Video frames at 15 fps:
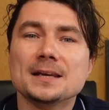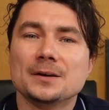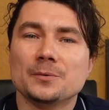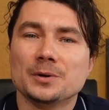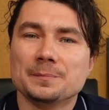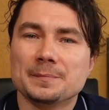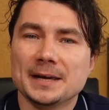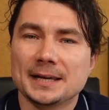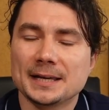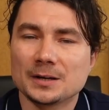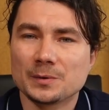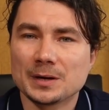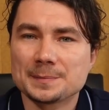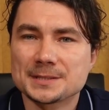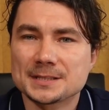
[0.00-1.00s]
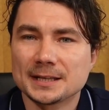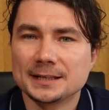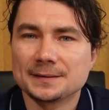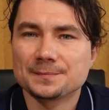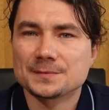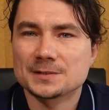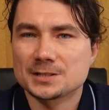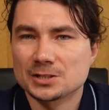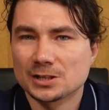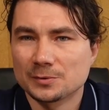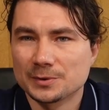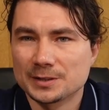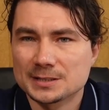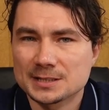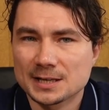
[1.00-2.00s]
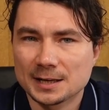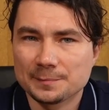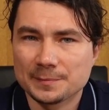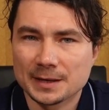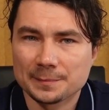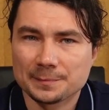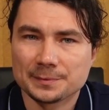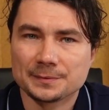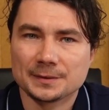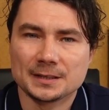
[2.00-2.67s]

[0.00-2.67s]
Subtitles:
When making a website, start with a sitemap.